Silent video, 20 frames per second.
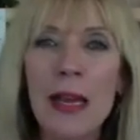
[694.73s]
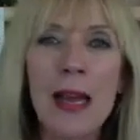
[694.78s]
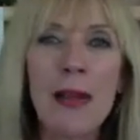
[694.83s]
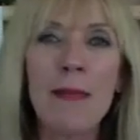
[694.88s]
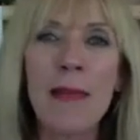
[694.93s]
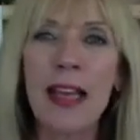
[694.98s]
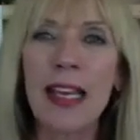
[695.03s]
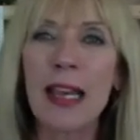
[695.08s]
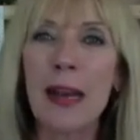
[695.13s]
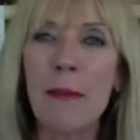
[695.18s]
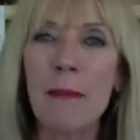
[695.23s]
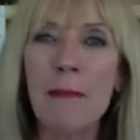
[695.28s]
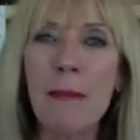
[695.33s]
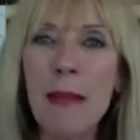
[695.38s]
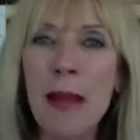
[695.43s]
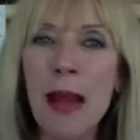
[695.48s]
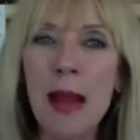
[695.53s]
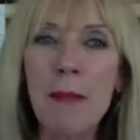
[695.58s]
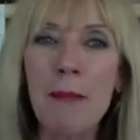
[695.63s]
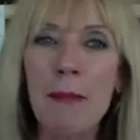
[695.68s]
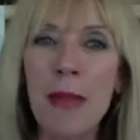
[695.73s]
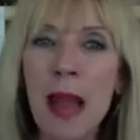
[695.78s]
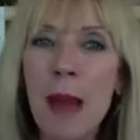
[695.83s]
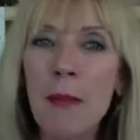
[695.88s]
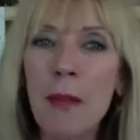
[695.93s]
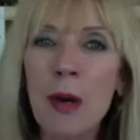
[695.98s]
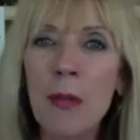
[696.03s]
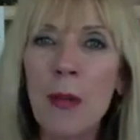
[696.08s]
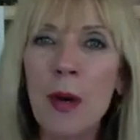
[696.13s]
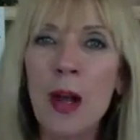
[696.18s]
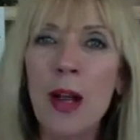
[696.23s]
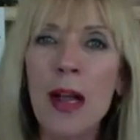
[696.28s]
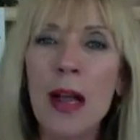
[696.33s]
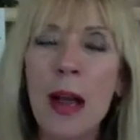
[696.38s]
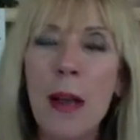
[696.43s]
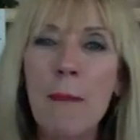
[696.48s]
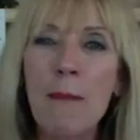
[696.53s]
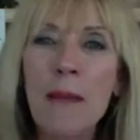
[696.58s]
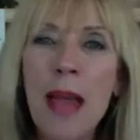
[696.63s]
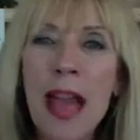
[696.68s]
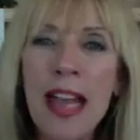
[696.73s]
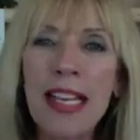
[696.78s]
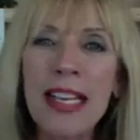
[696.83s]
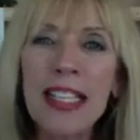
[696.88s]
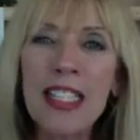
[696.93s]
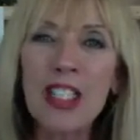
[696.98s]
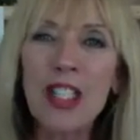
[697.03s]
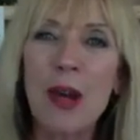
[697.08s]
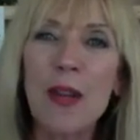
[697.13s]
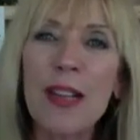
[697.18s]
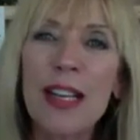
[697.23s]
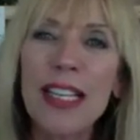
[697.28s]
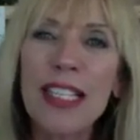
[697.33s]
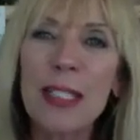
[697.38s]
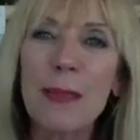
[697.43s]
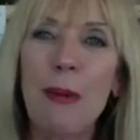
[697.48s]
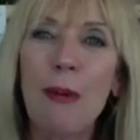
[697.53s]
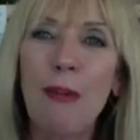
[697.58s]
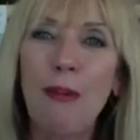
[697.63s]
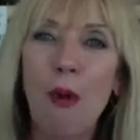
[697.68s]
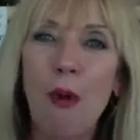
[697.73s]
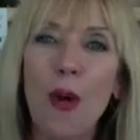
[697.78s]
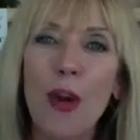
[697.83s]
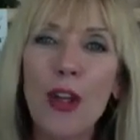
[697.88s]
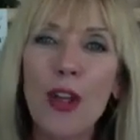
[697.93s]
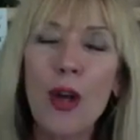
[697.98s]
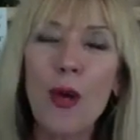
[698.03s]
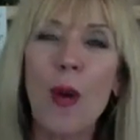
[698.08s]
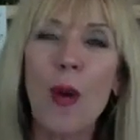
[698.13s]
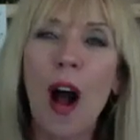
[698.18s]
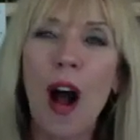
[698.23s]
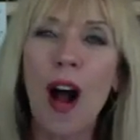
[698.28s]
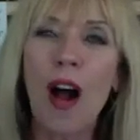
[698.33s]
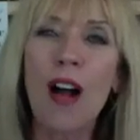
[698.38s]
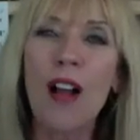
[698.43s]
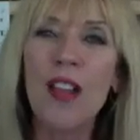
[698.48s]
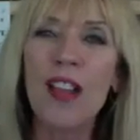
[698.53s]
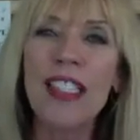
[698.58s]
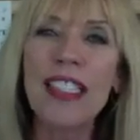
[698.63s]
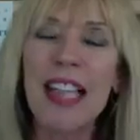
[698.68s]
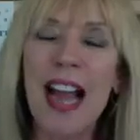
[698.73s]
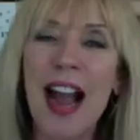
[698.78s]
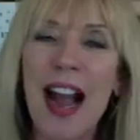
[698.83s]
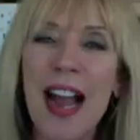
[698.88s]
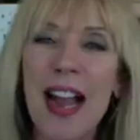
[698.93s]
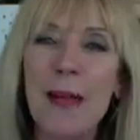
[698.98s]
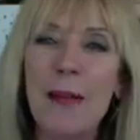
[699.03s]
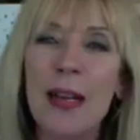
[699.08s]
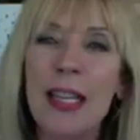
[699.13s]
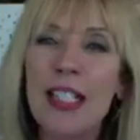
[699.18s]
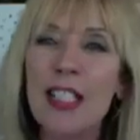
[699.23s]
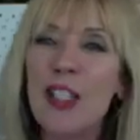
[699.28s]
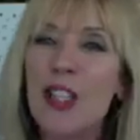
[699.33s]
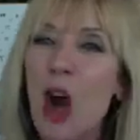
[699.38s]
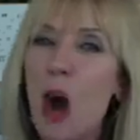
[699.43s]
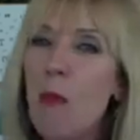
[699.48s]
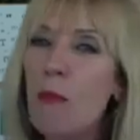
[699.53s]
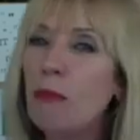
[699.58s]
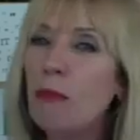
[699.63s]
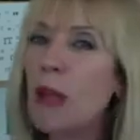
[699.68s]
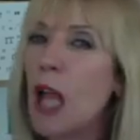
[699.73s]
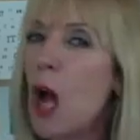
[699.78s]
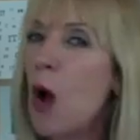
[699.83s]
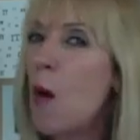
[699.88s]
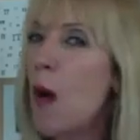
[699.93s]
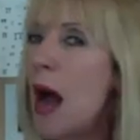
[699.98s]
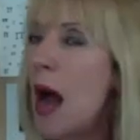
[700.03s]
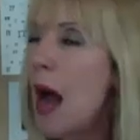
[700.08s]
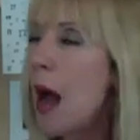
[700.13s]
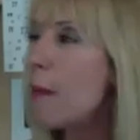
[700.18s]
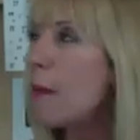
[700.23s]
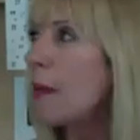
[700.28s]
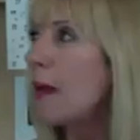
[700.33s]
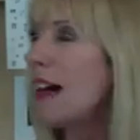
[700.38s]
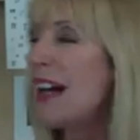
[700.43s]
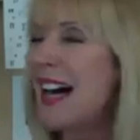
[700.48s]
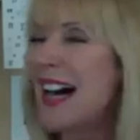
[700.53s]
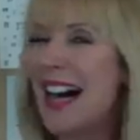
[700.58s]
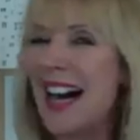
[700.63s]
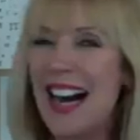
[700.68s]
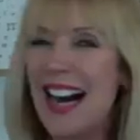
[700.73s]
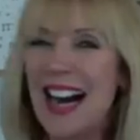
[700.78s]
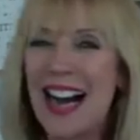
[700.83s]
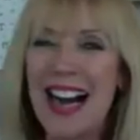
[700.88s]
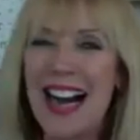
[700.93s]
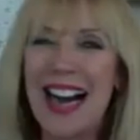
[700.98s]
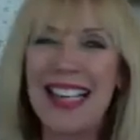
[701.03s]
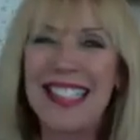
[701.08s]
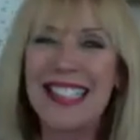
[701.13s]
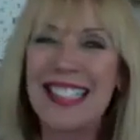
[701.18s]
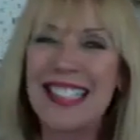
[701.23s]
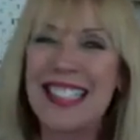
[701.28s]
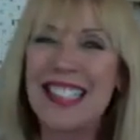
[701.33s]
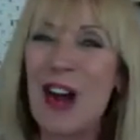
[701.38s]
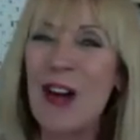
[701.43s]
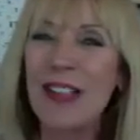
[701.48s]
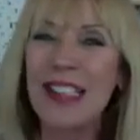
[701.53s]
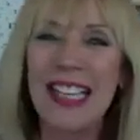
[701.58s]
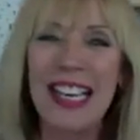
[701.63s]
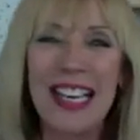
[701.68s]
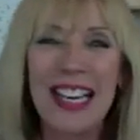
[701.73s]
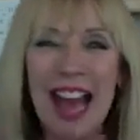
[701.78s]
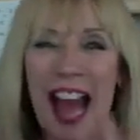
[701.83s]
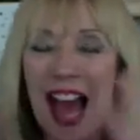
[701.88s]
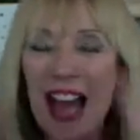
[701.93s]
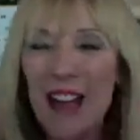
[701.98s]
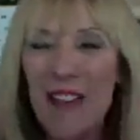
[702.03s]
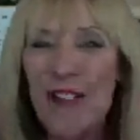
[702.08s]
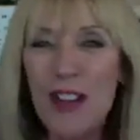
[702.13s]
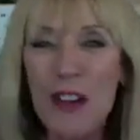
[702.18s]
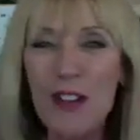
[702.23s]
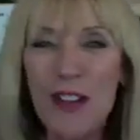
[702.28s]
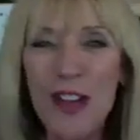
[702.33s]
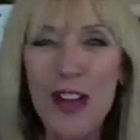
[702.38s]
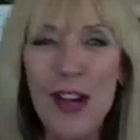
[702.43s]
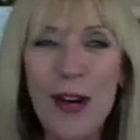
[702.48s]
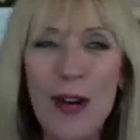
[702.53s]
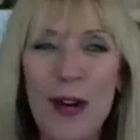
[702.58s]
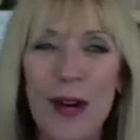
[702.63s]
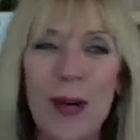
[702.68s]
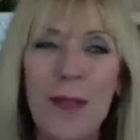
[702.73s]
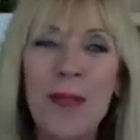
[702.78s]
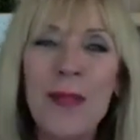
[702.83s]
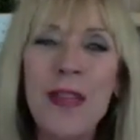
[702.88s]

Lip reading: Make it memorable. Make it so that it's before you all the time. Don't blow up. Don't get out of your view.